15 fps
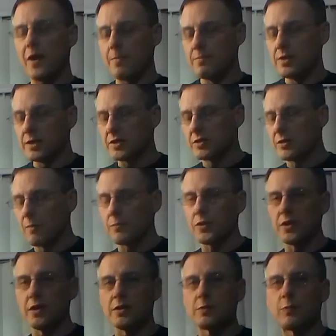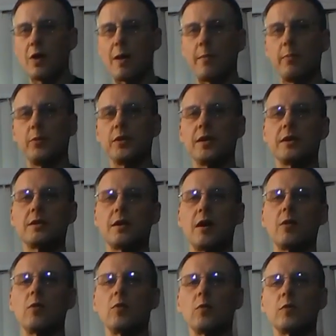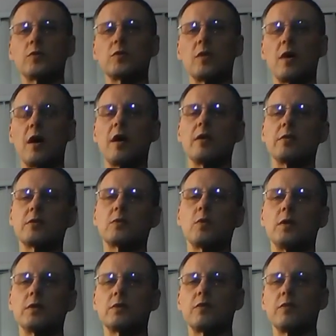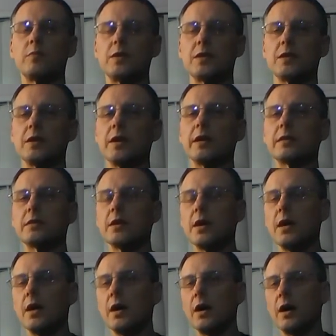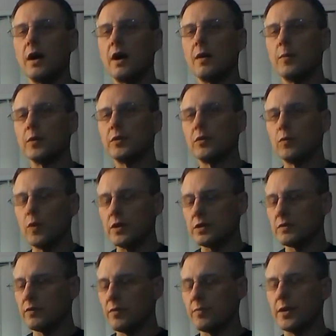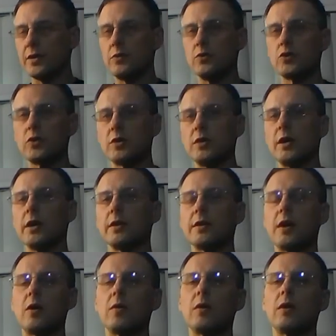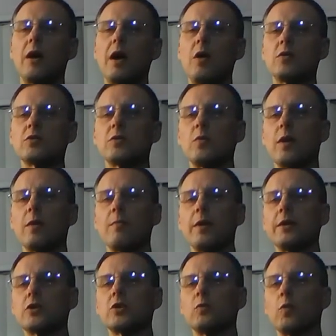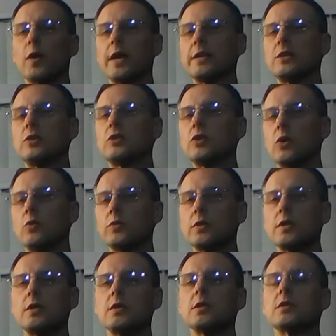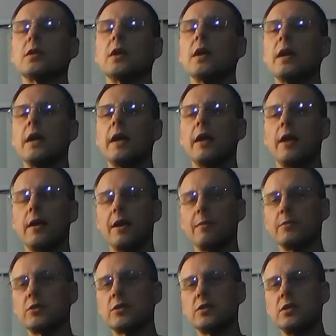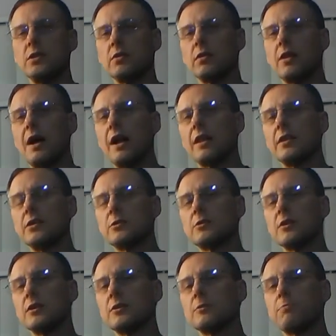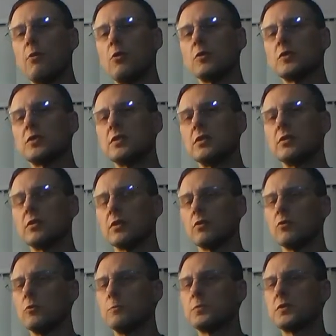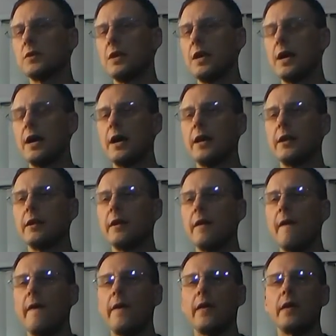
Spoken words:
I miss something, it's probably a yellow. Those are the hardest ones for me to get, but the rest of them I usually get. Now I also want to mention what I don't eat, and I've been seeing a lot of these things posted in the groups, and